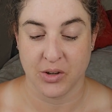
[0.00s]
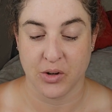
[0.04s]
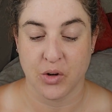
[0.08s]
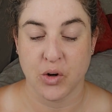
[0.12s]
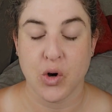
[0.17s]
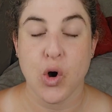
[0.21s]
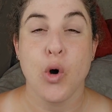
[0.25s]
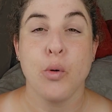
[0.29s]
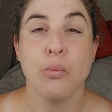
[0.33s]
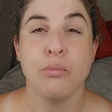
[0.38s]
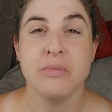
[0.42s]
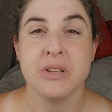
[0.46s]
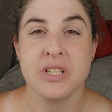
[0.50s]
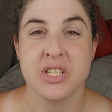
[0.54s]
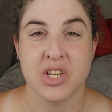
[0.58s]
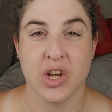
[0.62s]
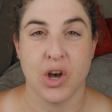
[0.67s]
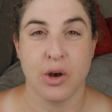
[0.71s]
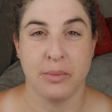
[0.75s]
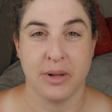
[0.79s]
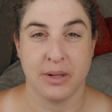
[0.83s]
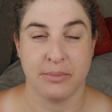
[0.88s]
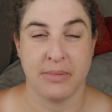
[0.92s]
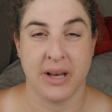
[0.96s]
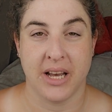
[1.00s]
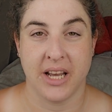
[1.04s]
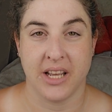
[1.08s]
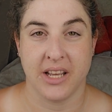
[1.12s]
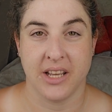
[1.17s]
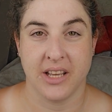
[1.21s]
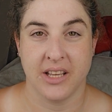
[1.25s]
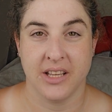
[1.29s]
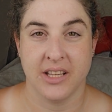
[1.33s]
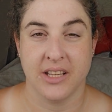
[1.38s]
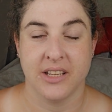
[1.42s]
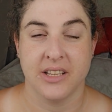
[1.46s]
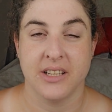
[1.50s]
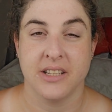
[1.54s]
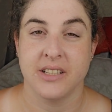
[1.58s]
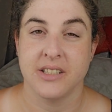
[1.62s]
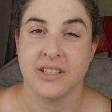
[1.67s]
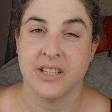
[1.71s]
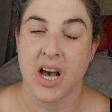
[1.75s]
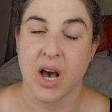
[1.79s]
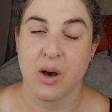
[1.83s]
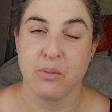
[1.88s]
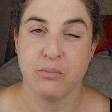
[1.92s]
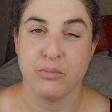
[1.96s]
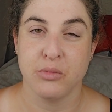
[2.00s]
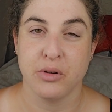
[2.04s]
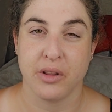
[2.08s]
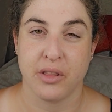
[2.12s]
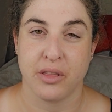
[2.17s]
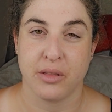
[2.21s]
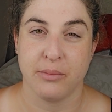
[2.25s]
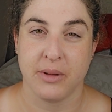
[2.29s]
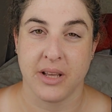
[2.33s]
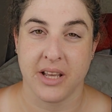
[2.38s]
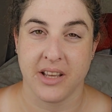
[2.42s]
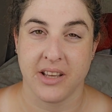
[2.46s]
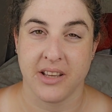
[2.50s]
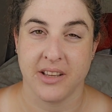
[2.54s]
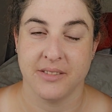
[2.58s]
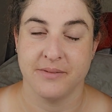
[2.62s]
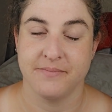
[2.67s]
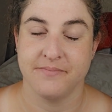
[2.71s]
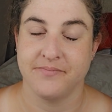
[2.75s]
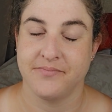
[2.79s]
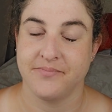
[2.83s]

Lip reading: Kom saam met my. Come with me.